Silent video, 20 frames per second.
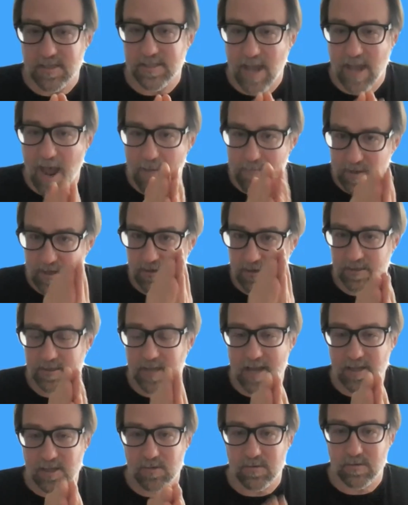is at, because
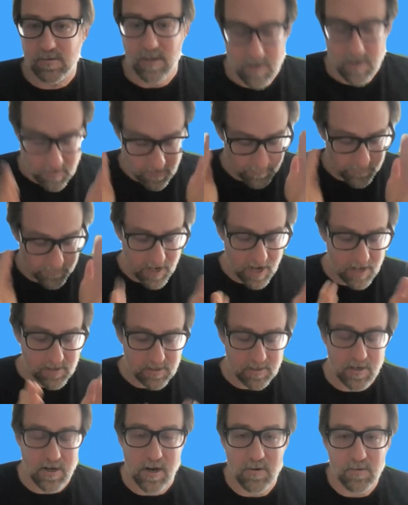that's
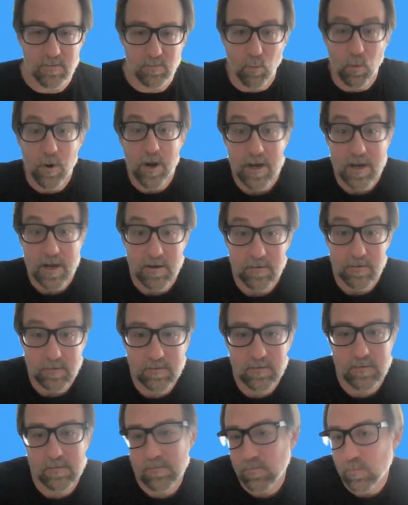where you're
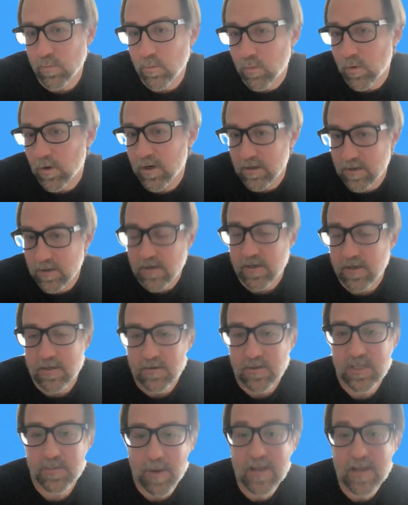
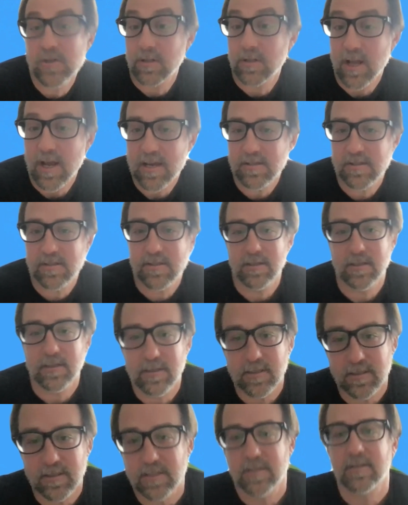specialized in,
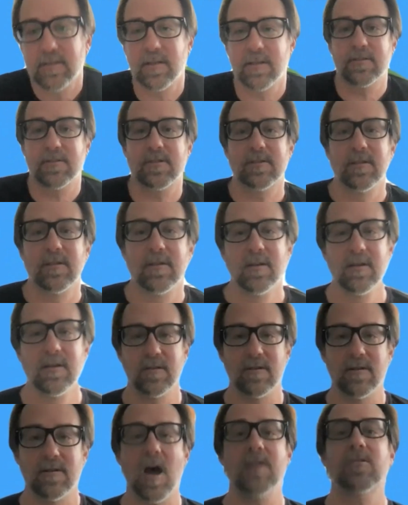and that's
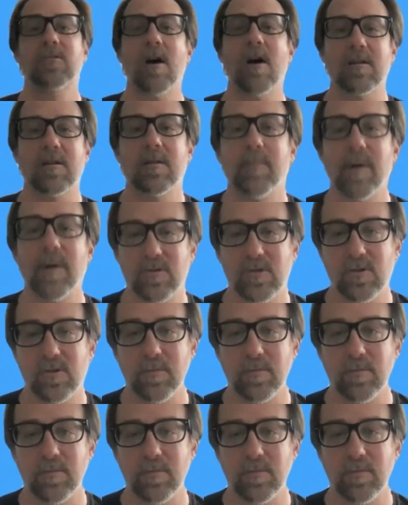not talked about so